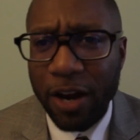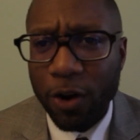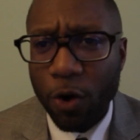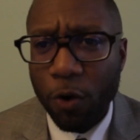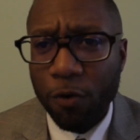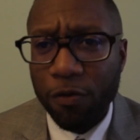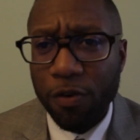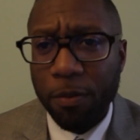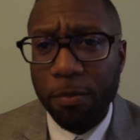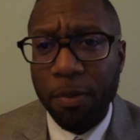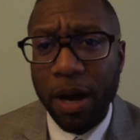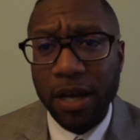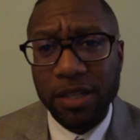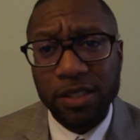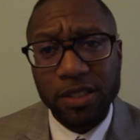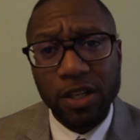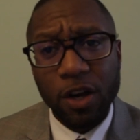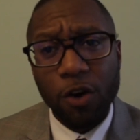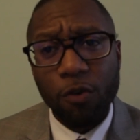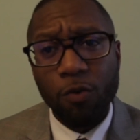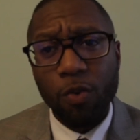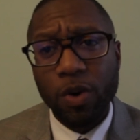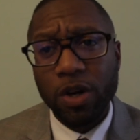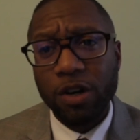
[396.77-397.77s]
I know for
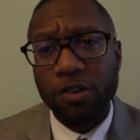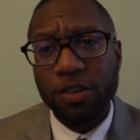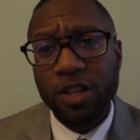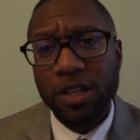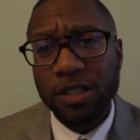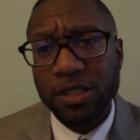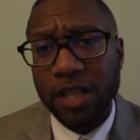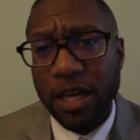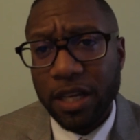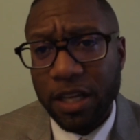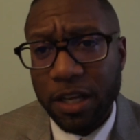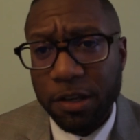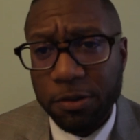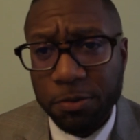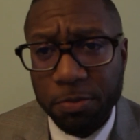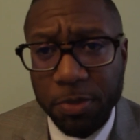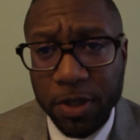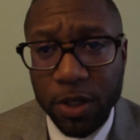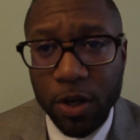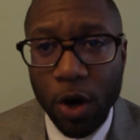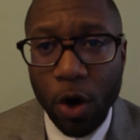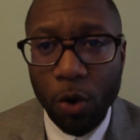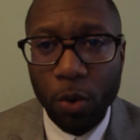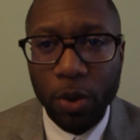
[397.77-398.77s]
myself, one of the things that keeps
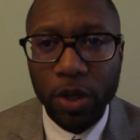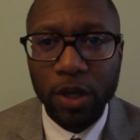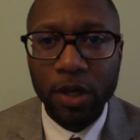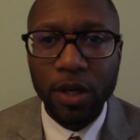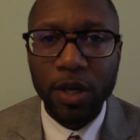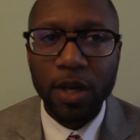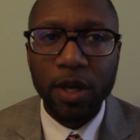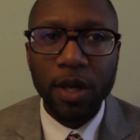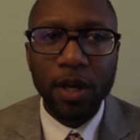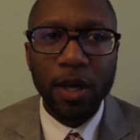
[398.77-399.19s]
me going